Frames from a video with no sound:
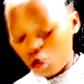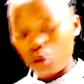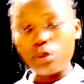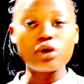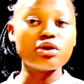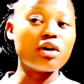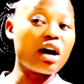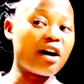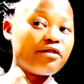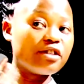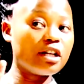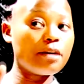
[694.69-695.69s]
We also
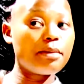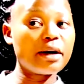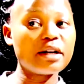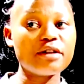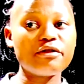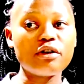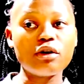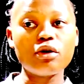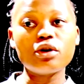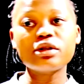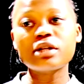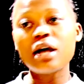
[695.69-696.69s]
have slippery
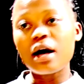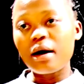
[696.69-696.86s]
floors,